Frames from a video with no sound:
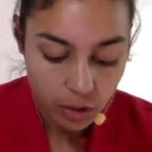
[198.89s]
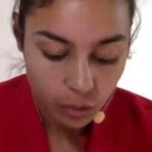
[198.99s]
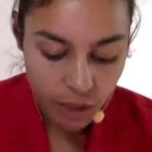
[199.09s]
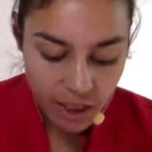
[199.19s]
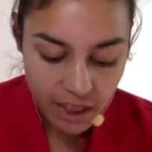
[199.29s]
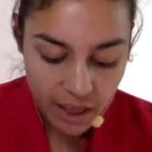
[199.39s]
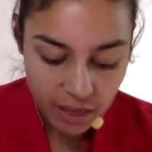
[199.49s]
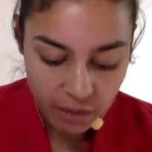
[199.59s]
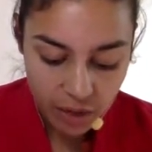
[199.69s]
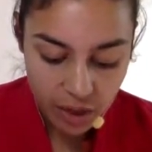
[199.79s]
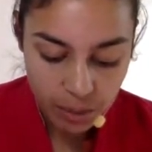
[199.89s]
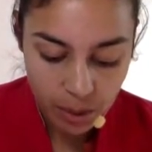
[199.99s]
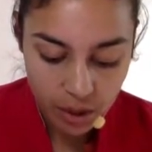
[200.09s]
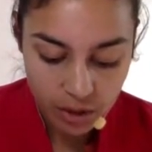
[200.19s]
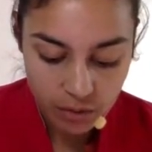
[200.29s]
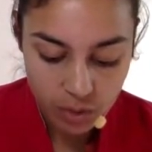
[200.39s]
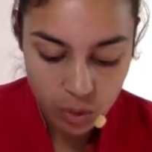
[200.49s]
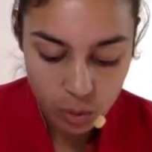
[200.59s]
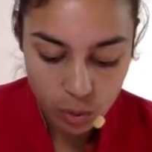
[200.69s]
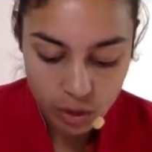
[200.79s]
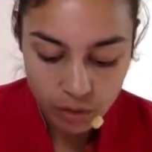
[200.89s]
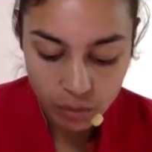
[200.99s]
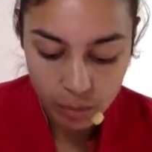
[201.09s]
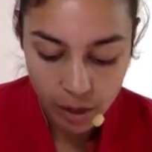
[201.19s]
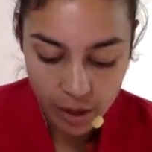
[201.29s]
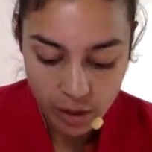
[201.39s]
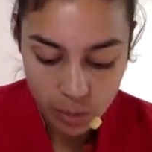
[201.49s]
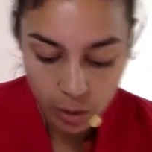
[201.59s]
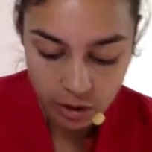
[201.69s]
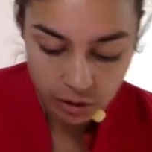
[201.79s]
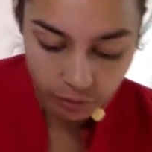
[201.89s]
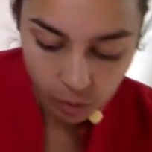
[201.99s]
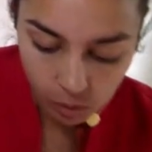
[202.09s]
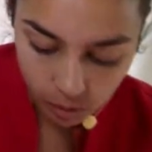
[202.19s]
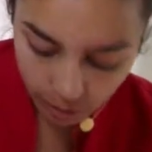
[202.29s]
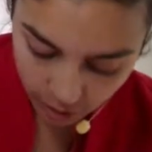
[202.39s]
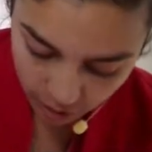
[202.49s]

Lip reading: Read again the first part of the source from lines 1 to 4.